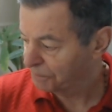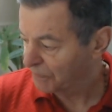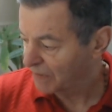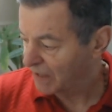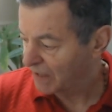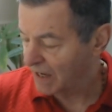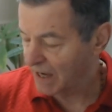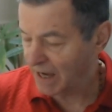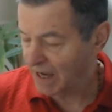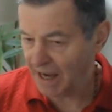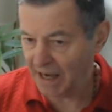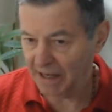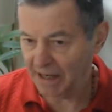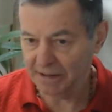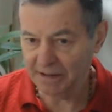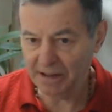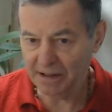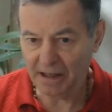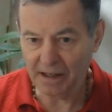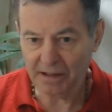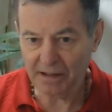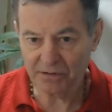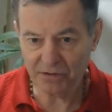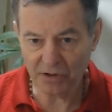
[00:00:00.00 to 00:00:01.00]
And
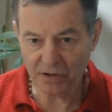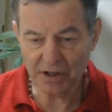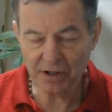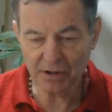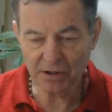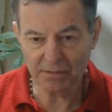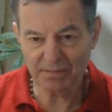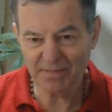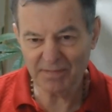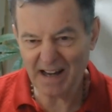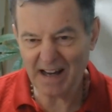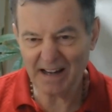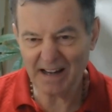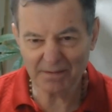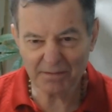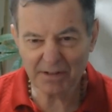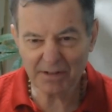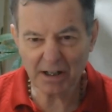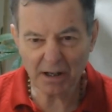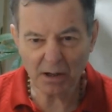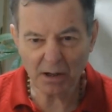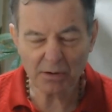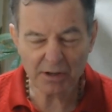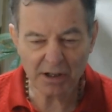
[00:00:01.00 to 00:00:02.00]
uh, so you're not, you
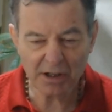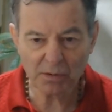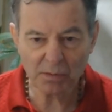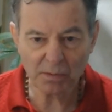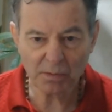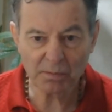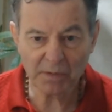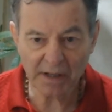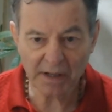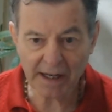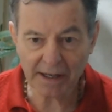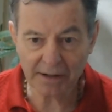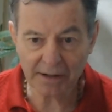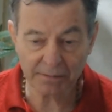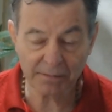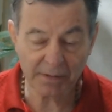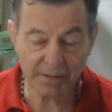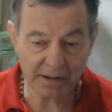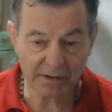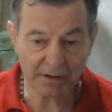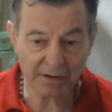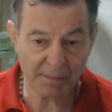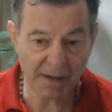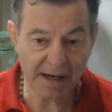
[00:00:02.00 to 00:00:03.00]
know, you
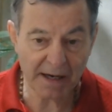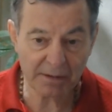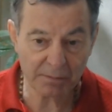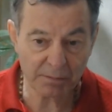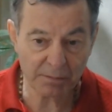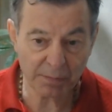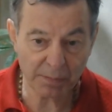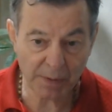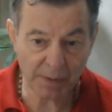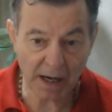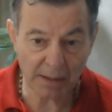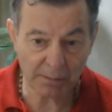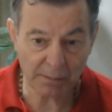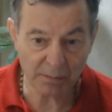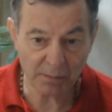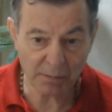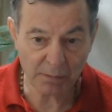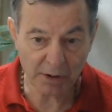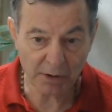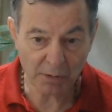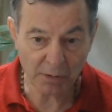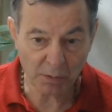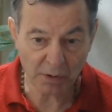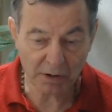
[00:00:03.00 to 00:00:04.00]
again, the main problem
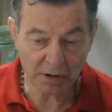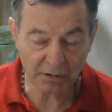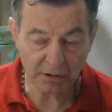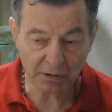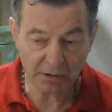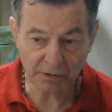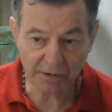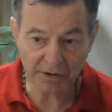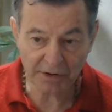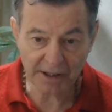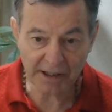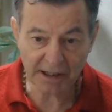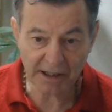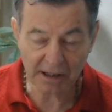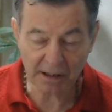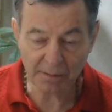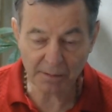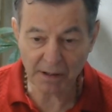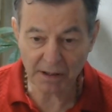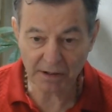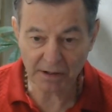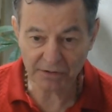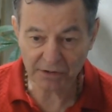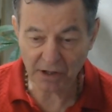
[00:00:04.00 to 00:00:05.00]
you were thinking
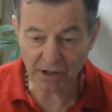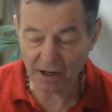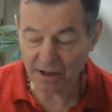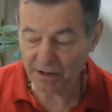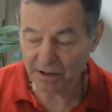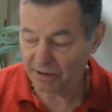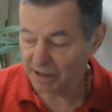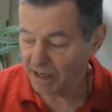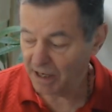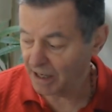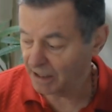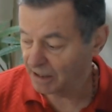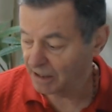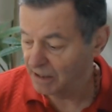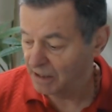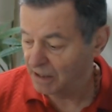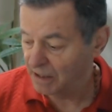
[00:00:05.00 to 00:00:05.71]
about is a heart attack.